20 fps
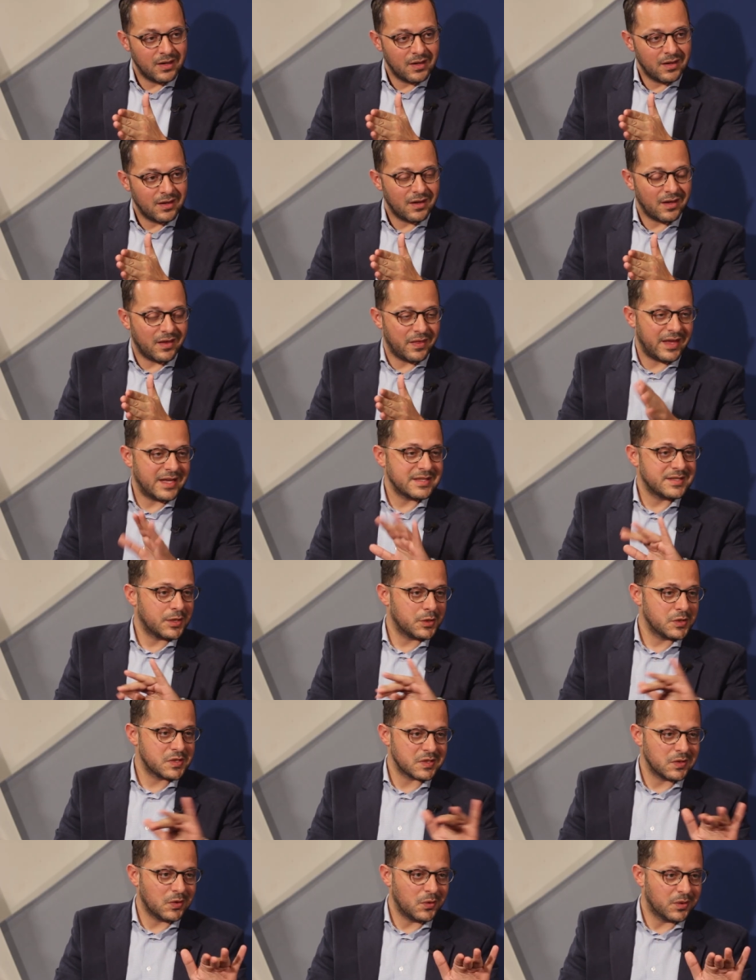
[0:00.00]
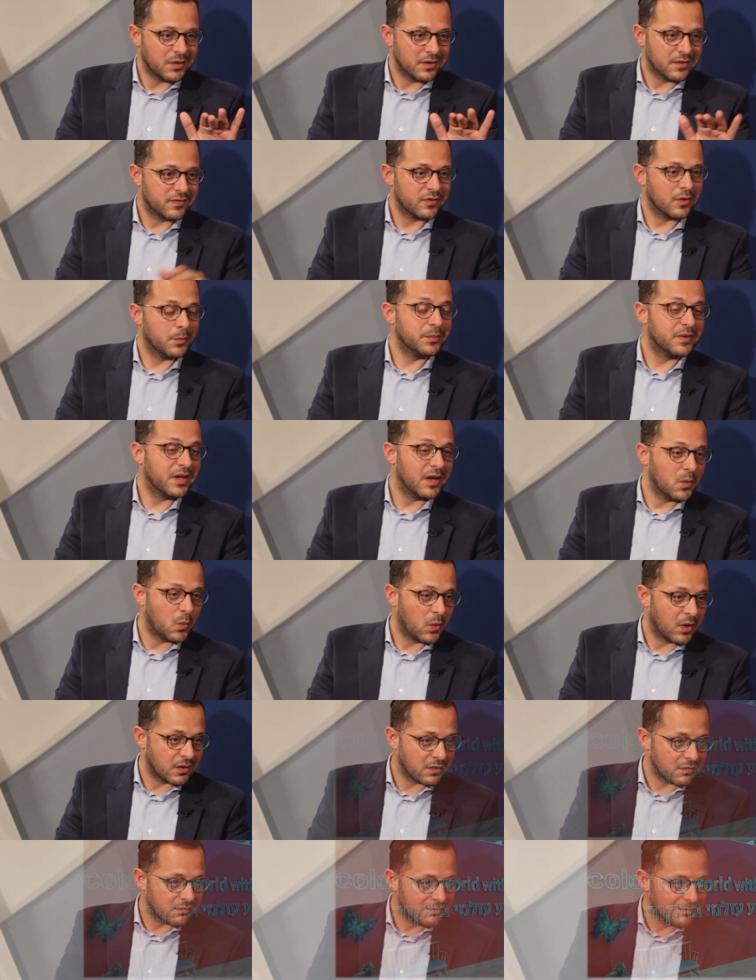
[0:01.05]
Right. And that's our slogan from day
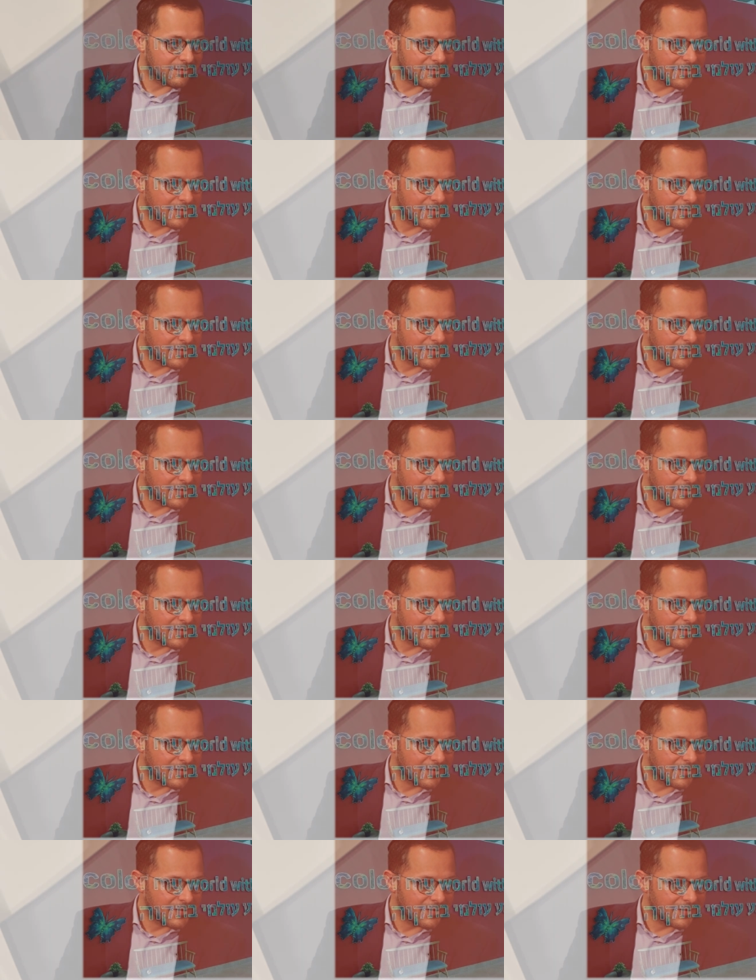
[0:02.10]
one.